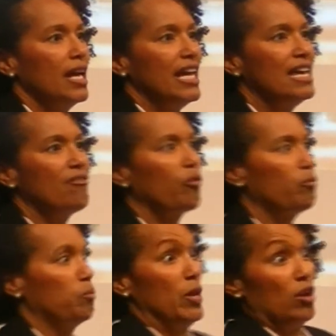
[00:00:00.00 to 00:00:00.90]
If
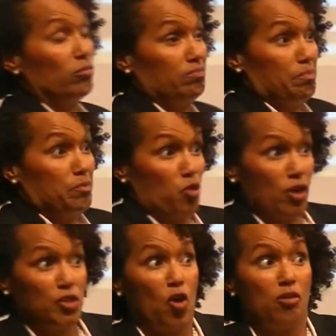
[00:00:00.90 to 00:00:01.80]
we don't
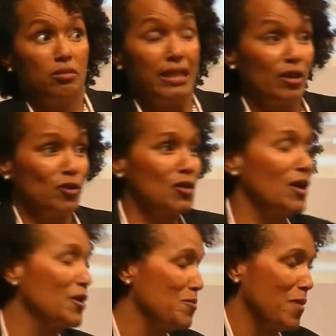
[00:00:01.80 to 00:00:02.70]
trust our leaders,
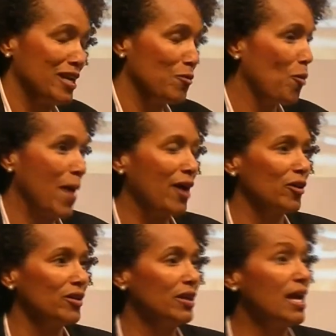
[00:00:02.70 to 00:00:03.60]
the money won't
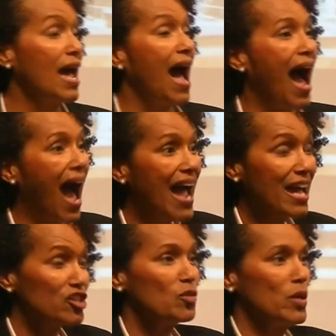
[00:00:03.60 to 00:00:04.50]
matter. I
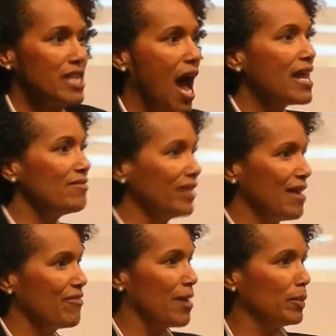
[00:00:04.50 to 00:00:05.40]
actually would not have
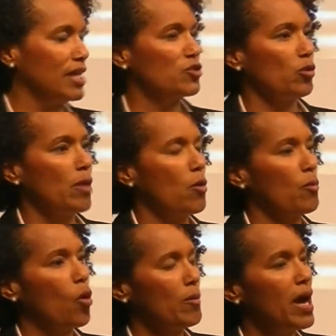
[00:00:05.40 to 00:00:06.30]
left that place for
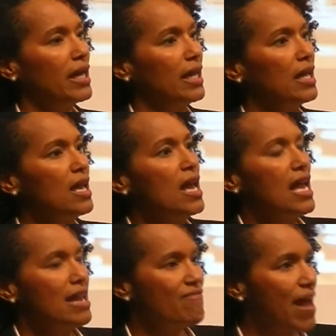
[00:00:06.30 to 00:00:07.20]
more money
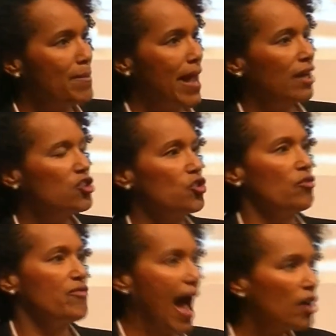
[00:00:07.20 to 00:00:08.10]
if that manager
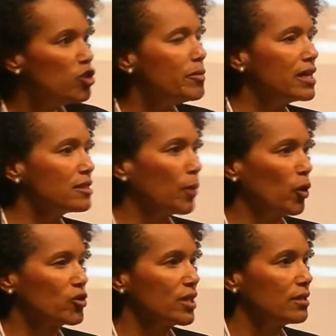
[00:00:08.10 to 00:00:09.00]
valued me as a
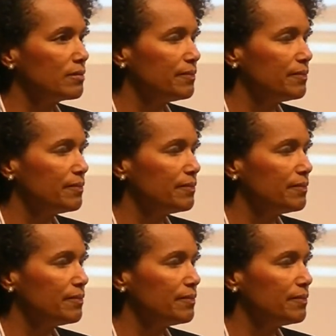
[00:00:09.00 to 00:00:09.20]
person.